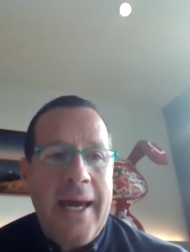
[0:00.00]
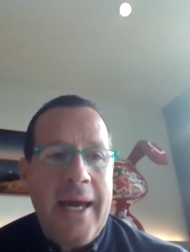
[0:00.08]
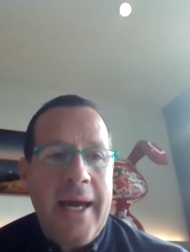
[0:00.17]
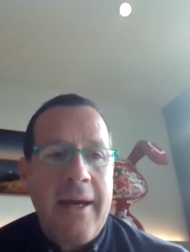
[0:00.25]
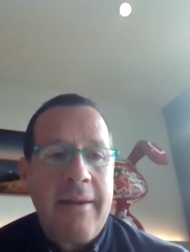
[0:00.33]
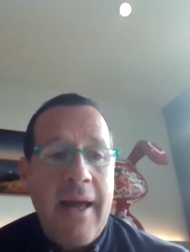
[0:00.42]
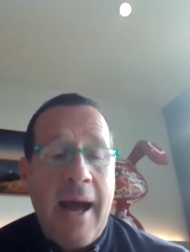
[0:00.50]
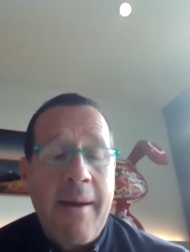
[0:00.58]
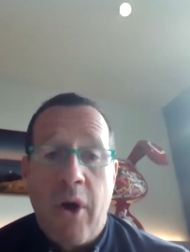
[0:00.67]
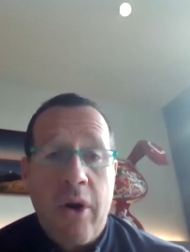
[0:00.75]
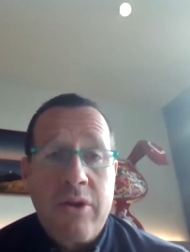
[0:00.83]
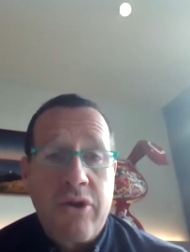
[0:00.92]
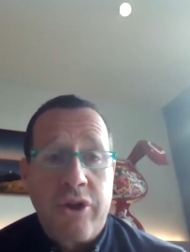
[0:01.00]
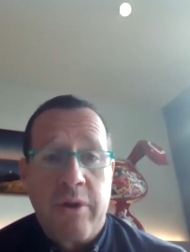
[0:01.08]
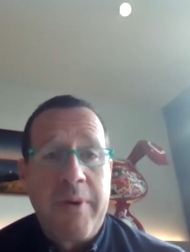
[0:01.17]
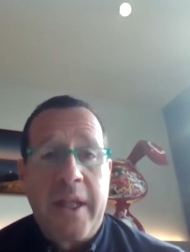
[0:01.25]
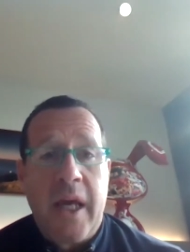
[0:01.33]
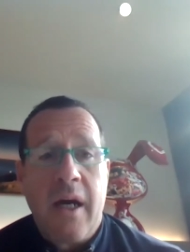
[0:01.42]
and i'm not on
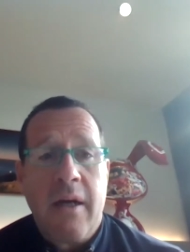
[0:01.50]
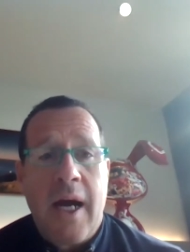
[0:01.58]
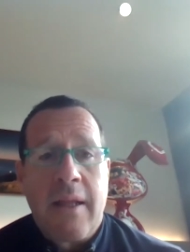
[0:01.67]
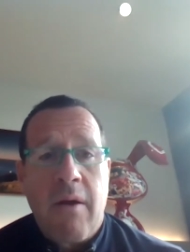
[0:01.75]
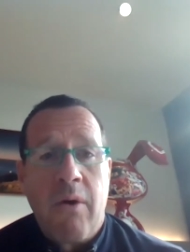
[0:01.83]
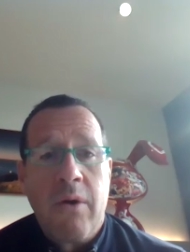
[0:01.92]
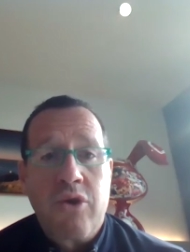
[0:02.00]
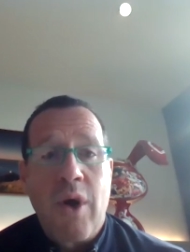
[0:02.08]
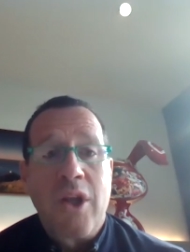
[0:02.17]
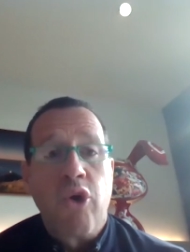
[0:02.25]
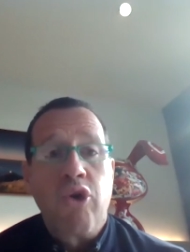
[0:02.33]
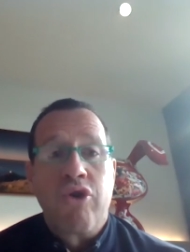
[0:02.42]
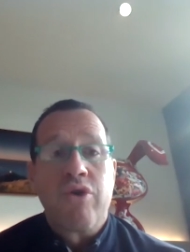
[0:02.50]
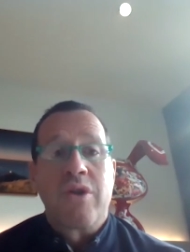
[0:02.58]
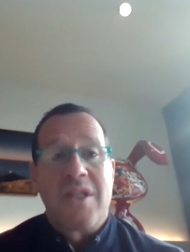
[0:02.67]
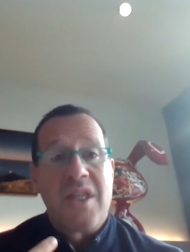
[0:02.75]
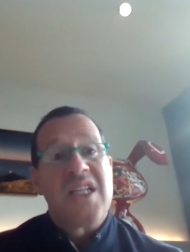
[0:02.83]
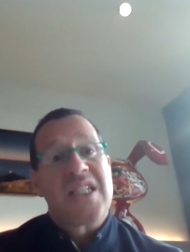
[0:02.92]
social media at all so i don't
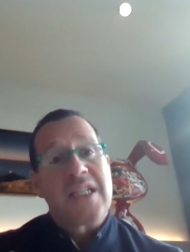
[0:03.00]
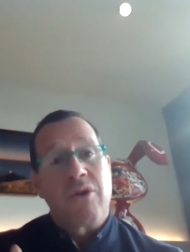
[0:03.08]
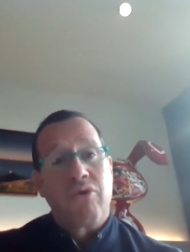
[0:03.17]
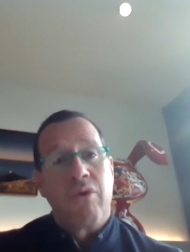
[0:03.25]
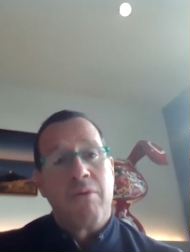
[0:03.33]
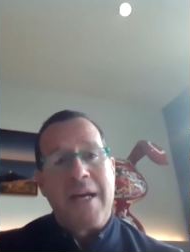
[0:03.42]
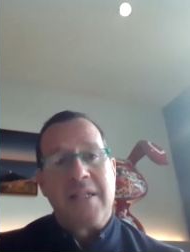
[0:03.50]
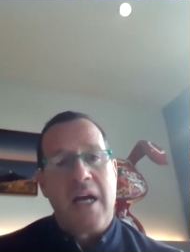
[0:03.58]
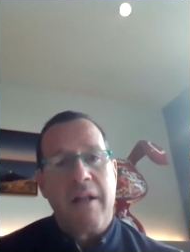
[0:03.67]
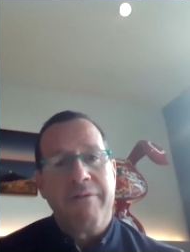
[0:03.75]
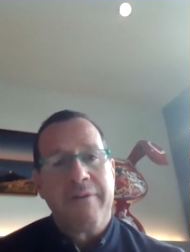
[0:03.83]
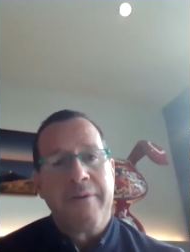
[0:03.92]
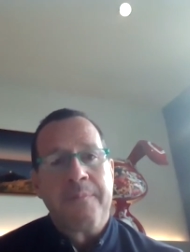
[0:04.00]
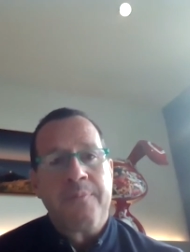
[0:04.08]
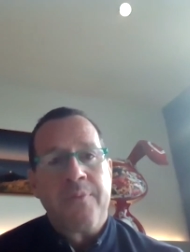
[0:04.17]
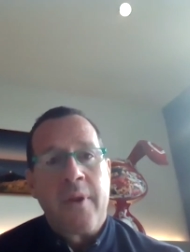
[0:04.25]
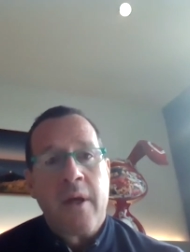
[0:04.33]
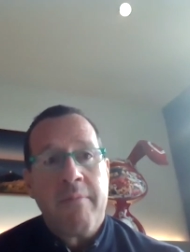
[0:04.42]
use this as a tool myself
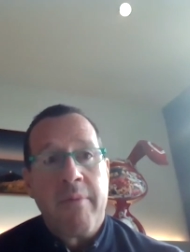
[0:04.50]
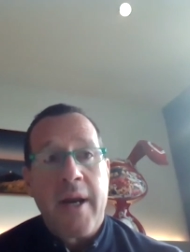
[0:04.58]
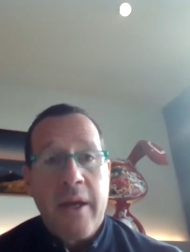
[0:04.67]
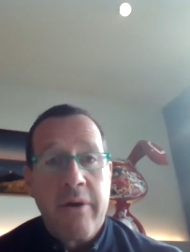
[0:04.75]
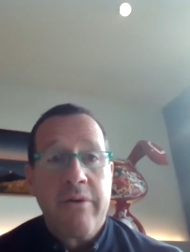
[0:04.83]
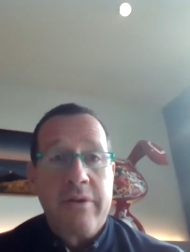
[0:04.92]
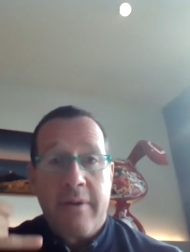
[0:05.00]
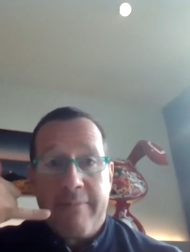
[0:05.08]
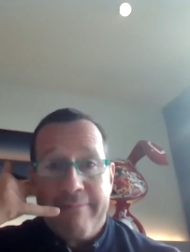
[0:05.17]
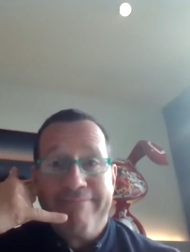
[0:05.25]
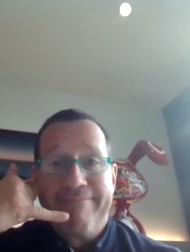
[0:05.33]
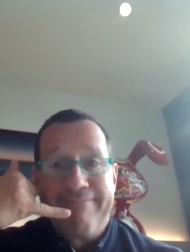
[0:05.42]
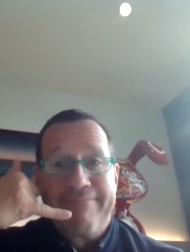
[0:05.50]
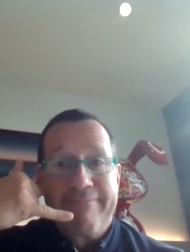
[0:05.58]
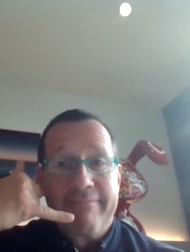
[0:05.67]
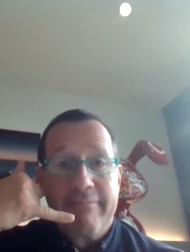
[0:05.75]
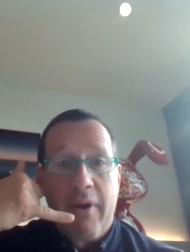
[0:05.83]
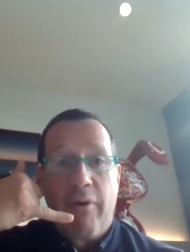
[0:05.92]
but i use
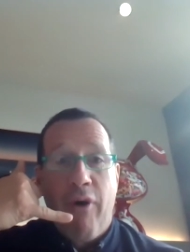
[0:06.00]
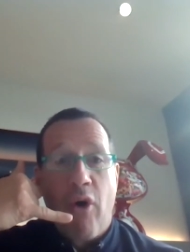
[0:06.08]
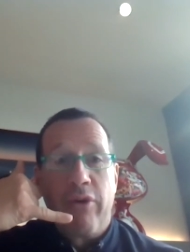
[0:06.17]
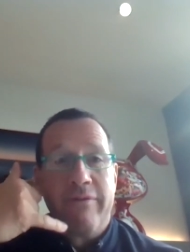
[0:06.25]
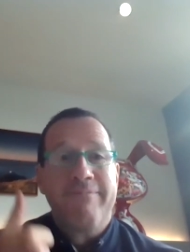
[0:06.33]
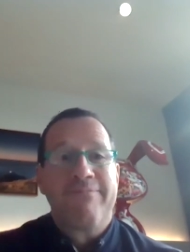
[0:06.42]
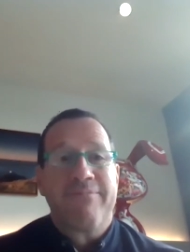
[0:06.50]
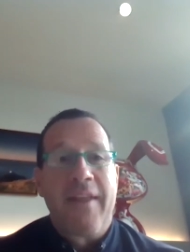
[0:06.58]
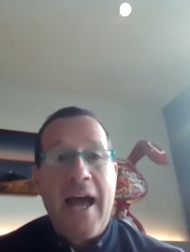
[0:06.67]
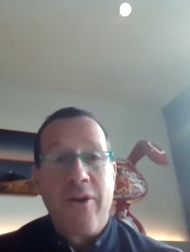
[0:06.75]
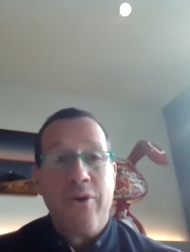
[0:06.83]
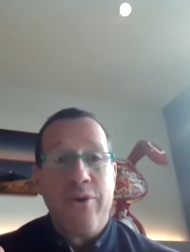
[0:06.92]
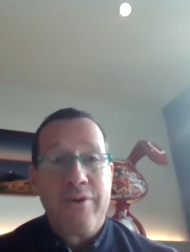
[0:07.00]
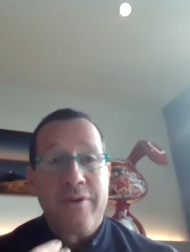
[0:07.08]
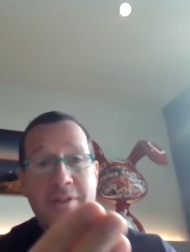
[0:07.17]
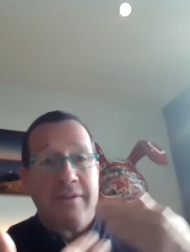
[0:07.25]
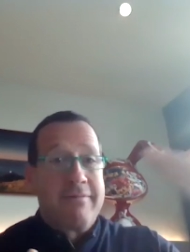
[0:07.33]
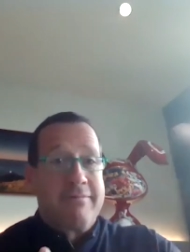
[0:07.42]
phone I
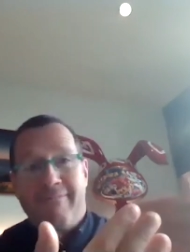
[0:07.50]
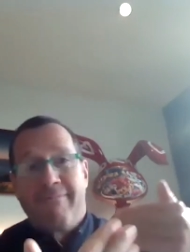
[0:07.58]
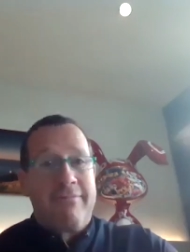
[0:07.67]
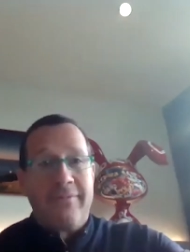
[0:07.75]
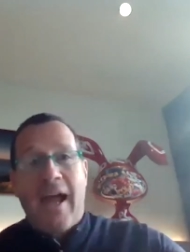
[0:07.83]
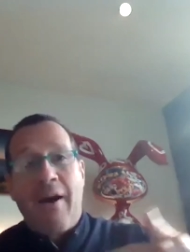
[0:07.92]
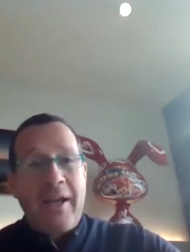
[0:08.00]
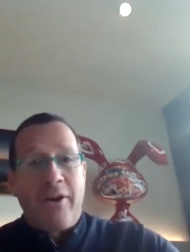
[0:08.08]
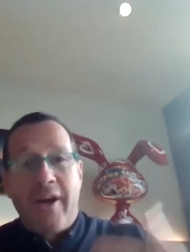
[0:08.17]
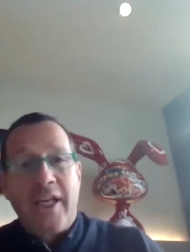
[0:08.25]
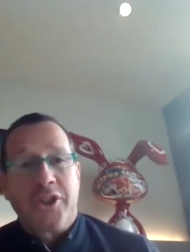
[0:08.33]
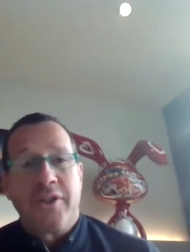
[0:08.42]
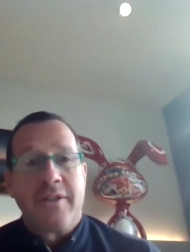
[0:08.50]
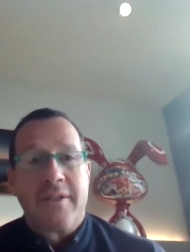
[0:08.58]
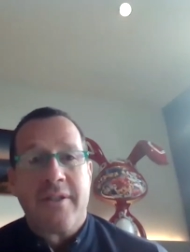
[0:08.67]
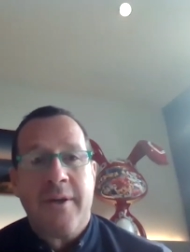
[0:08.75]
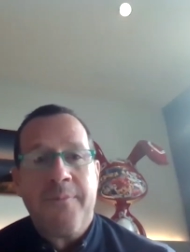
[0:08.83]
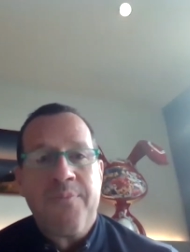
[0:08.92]
use direct connections.